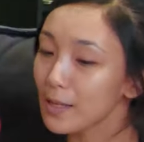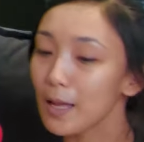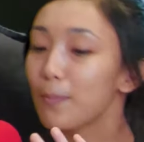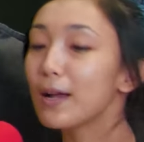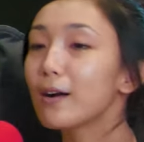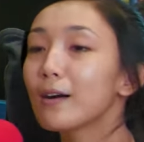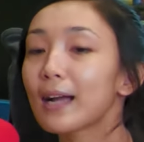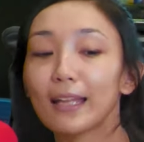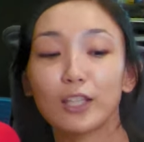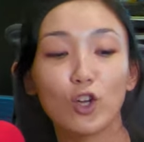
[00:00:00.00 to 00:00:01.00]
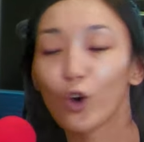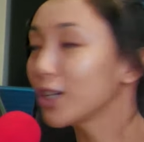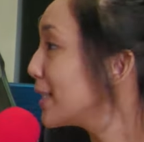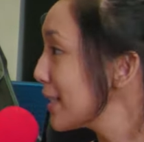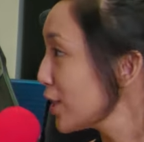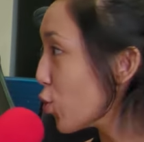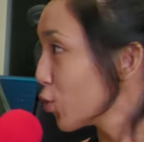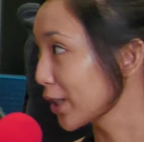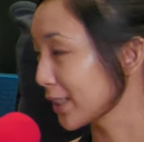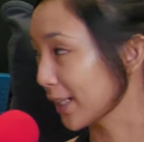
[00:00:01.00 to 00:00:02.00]
Ibang category si
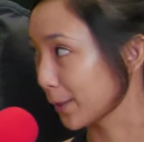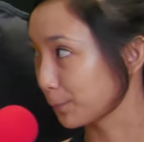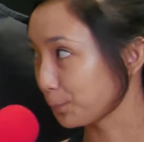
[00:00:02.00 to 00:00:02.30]
yogurt eh.